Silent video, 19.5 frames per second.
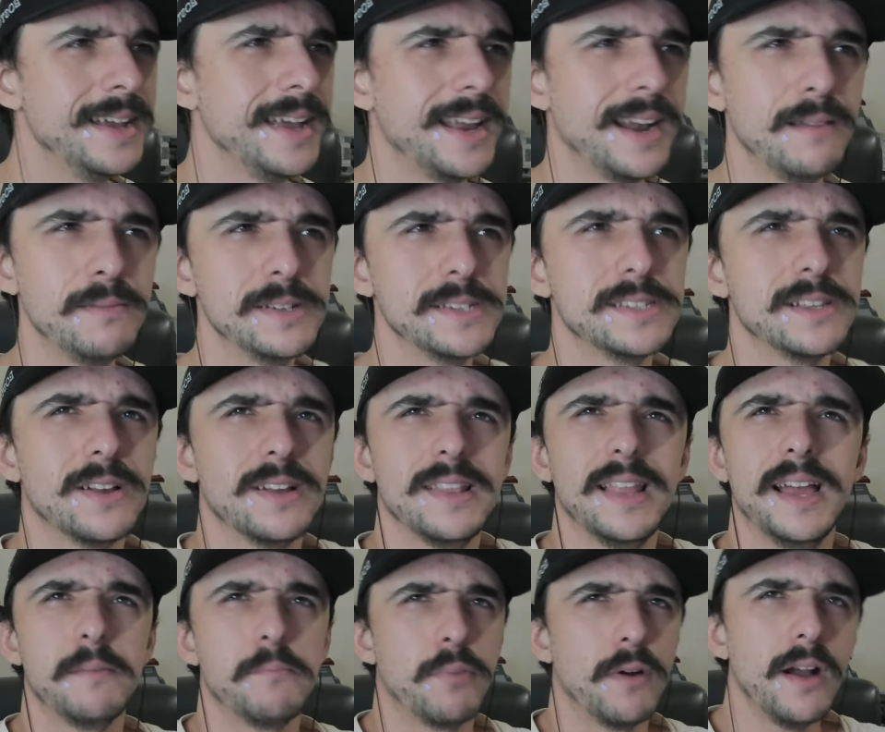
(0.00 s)
And I'm just looking
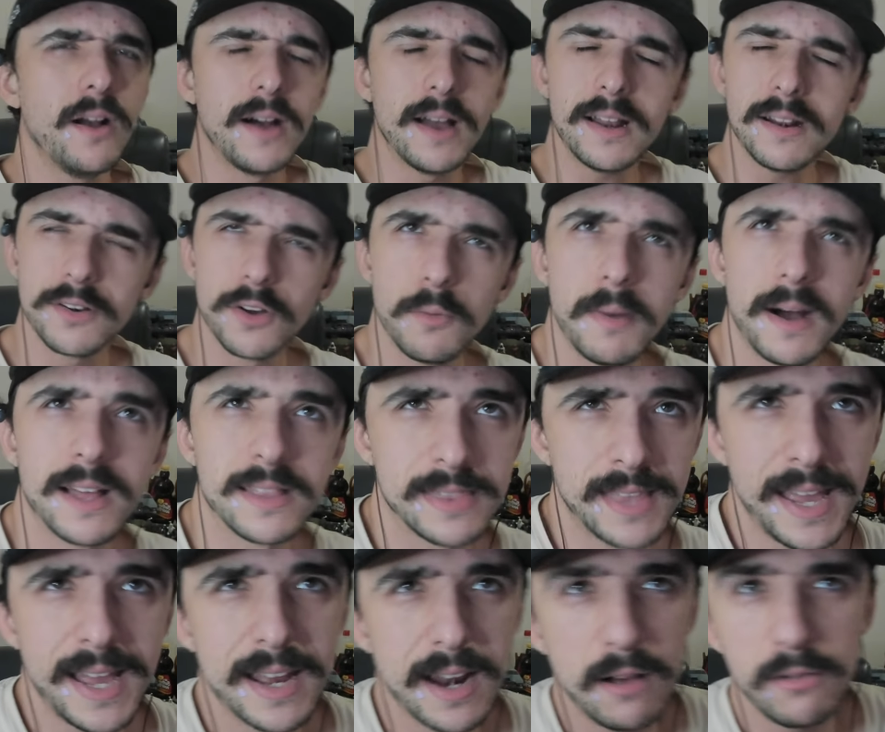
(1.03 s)
like, bro, I don't know about
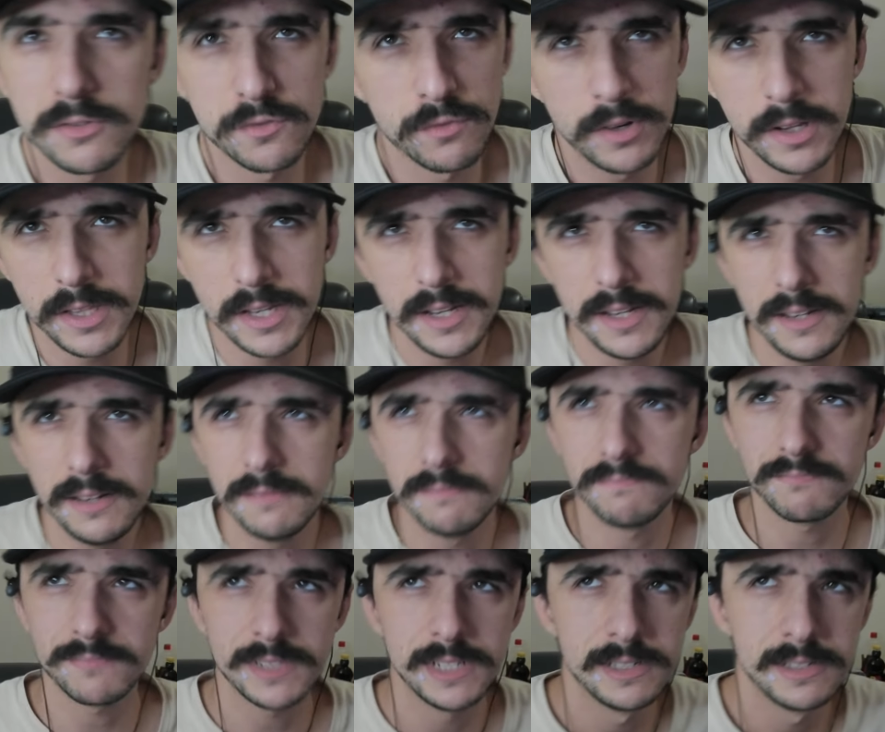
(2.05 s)
that. I was really
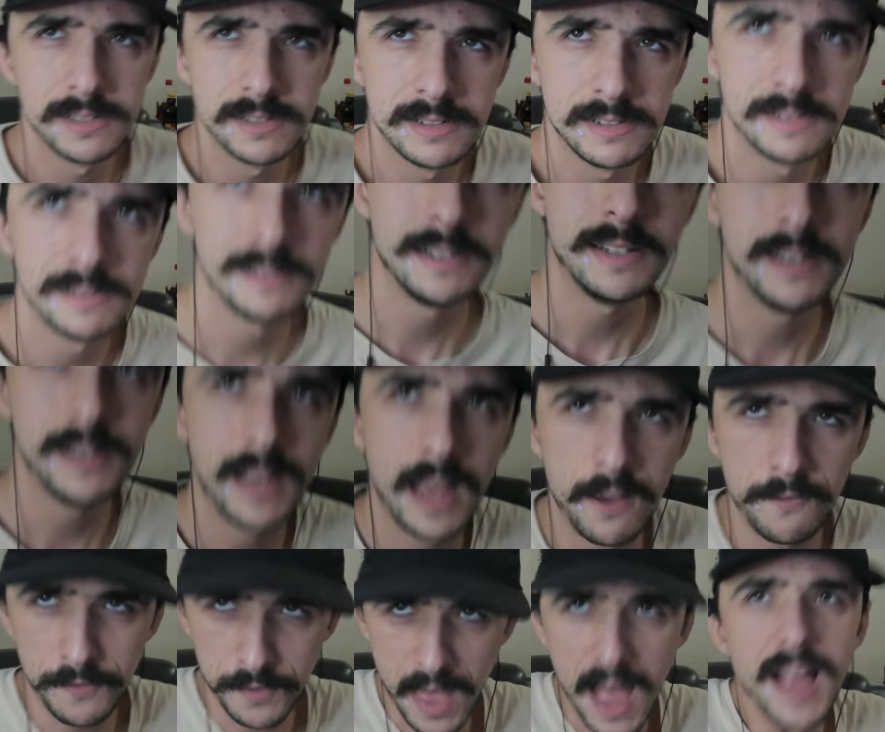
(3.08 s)

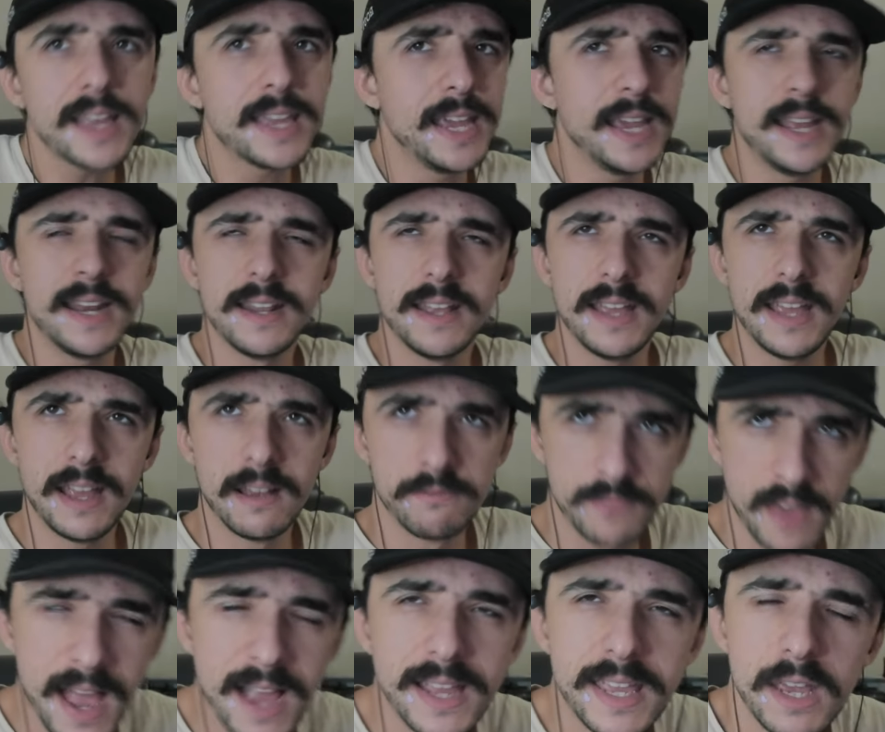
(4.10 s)
if that kid if
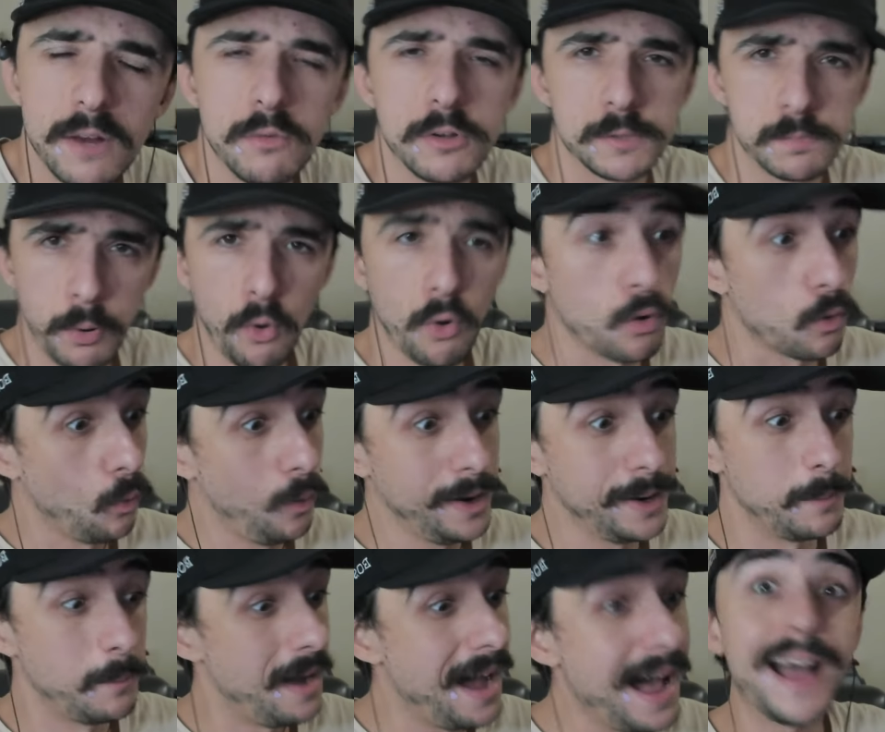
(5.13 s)
that kid was poor, what
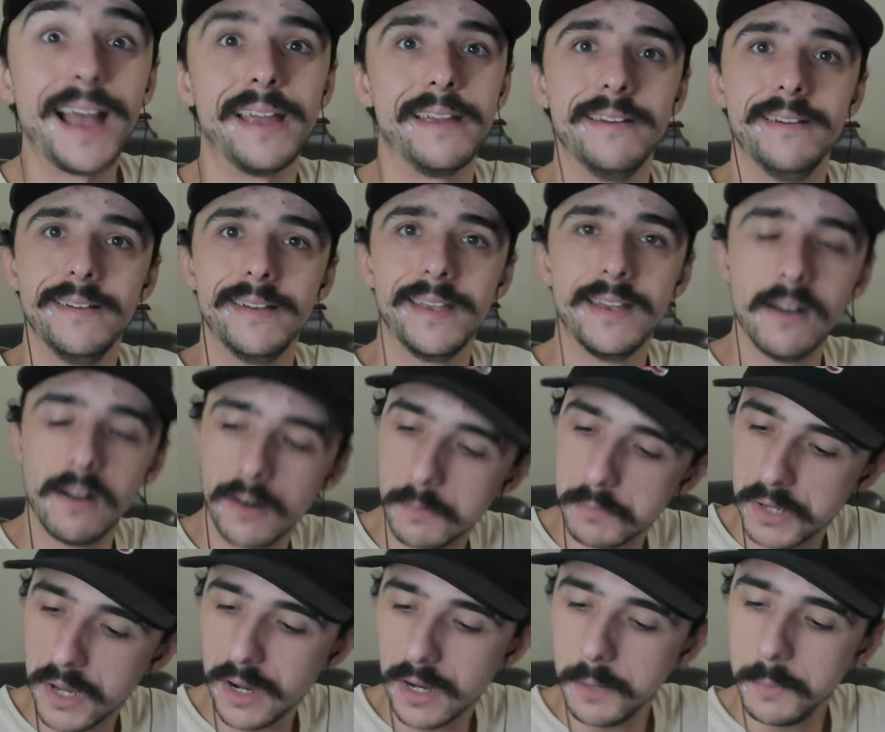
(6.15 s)
am I? You know what I'm
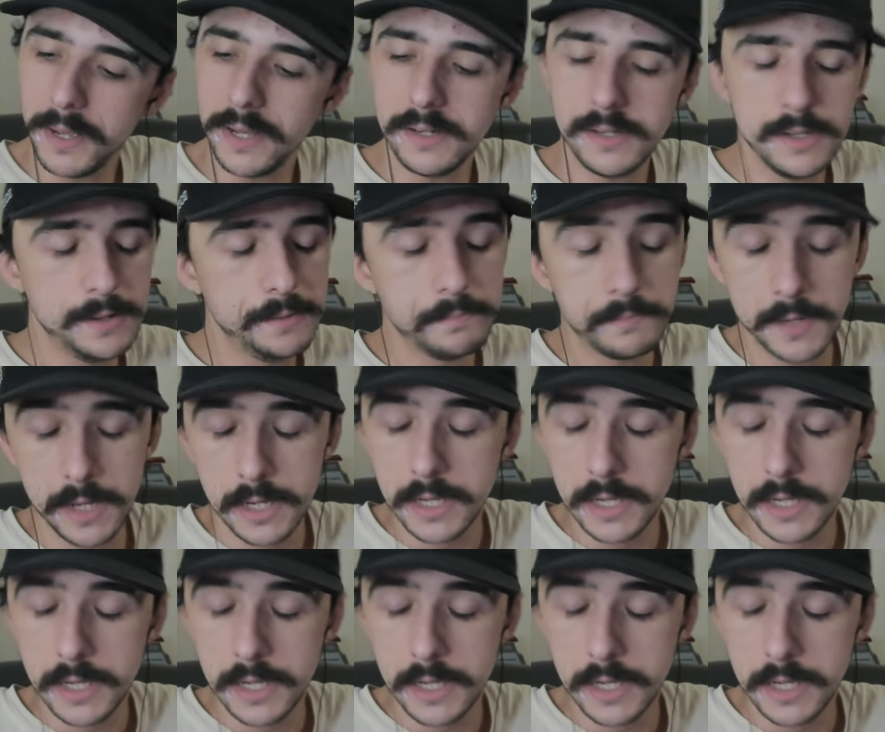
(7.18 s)
talking about, dude?